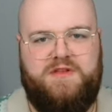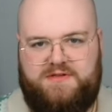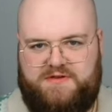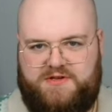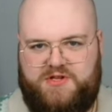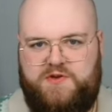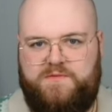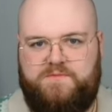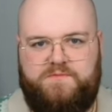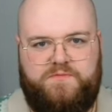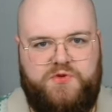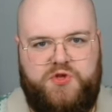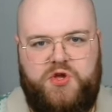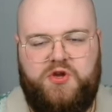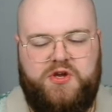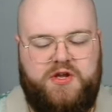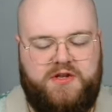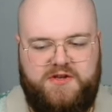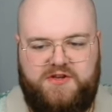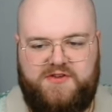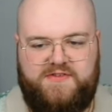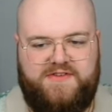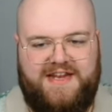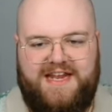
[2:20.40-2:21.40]
you
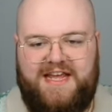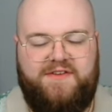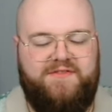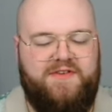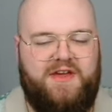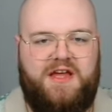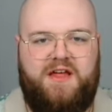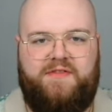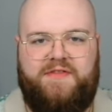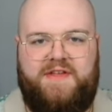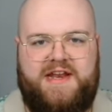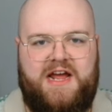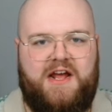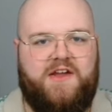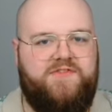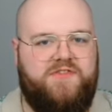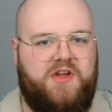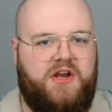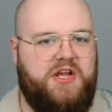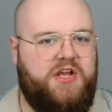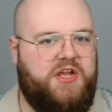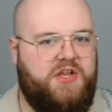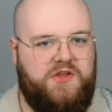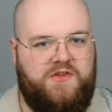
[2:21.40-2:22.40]
can just leave it, and the next
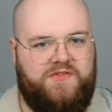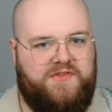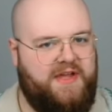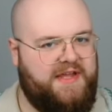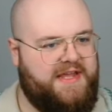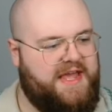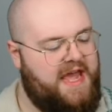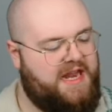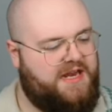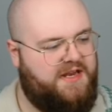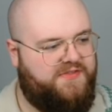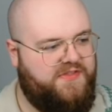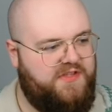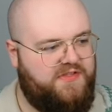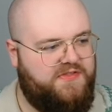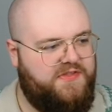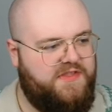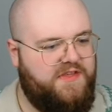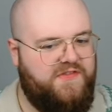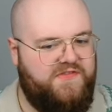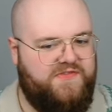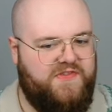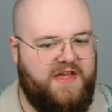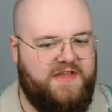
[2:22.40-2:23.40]
turn you can use it again.
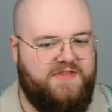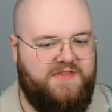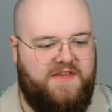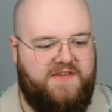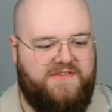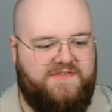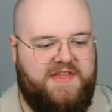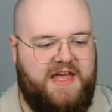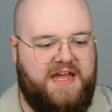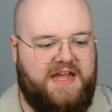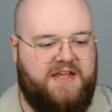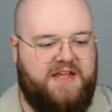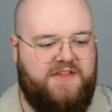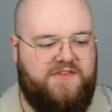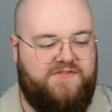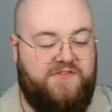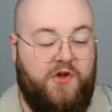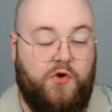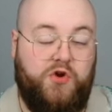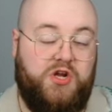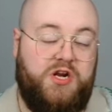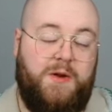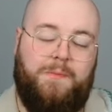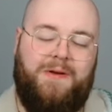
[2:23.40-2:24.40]
This deck is
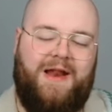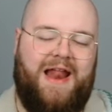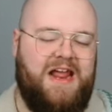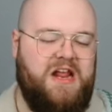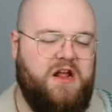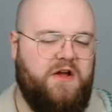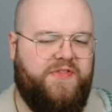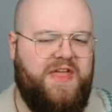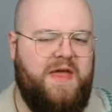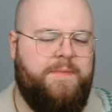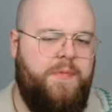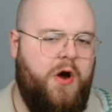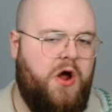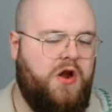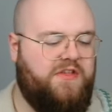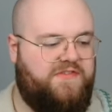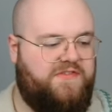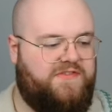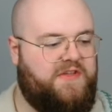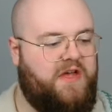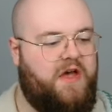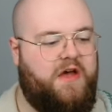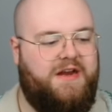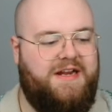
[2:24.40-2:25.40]
so good at playing on the
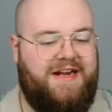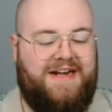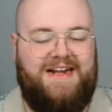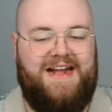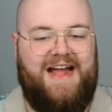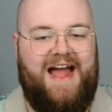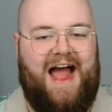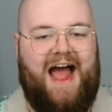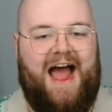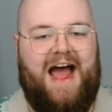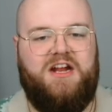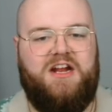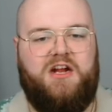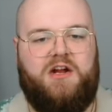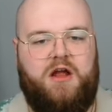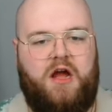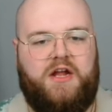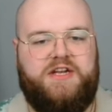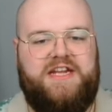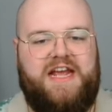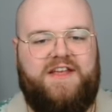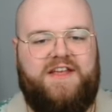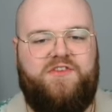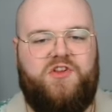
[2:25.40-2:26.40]
opponent's turn, and
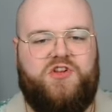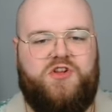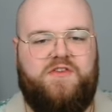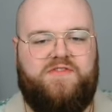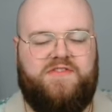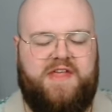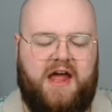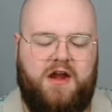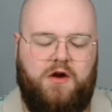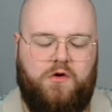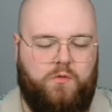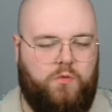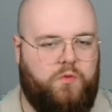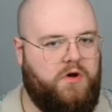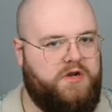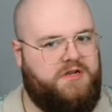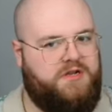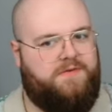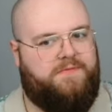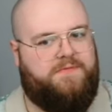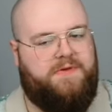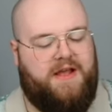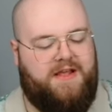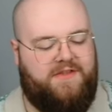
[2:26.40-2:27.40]
Cartesia does that
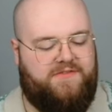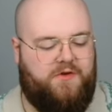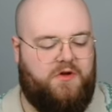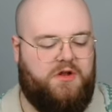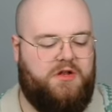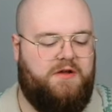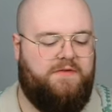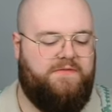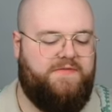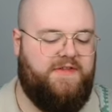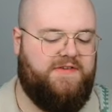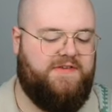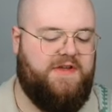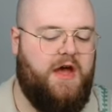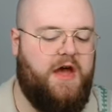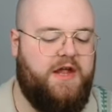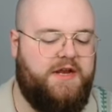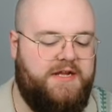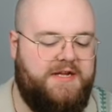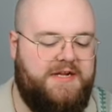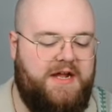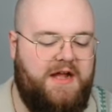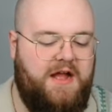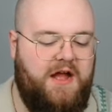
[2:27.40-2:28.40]
wonderfully, so I love this
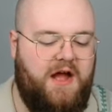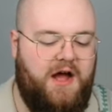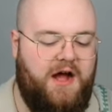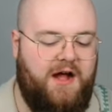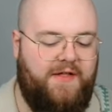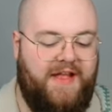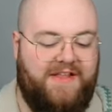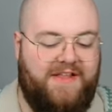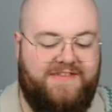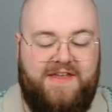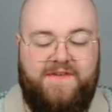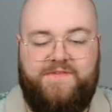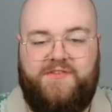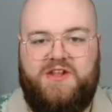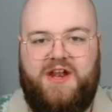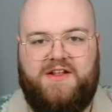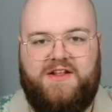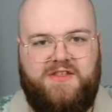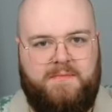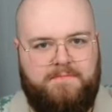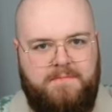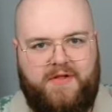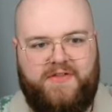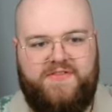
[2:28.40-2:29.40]
card. That's it for
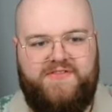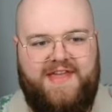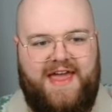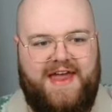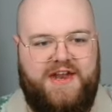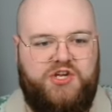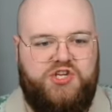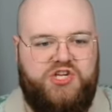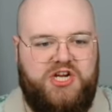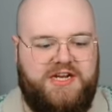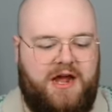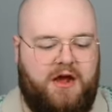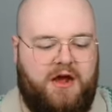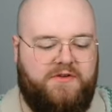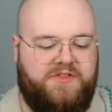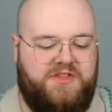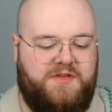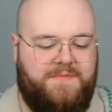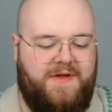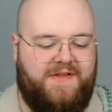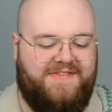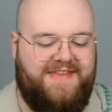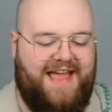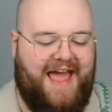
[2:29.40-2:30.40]
like the monster engine. Now it's
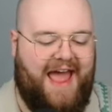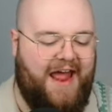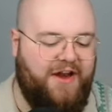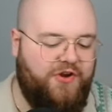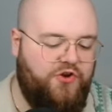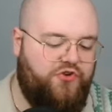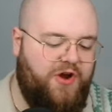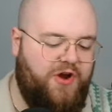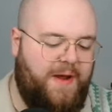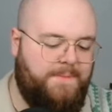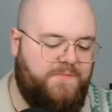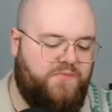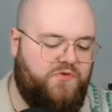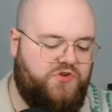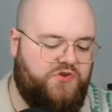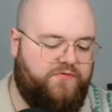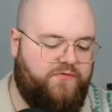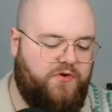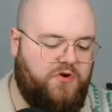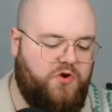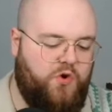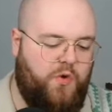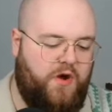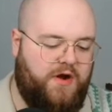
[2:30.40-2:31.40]
the monster hand traps, which
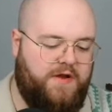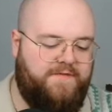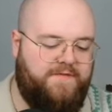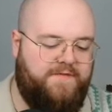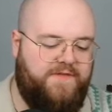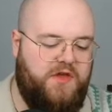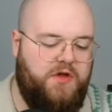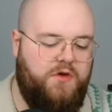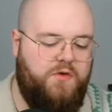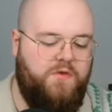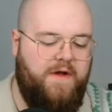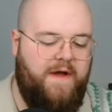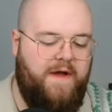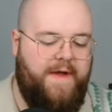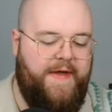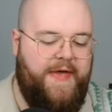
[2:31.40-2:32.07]
I've run quite a few.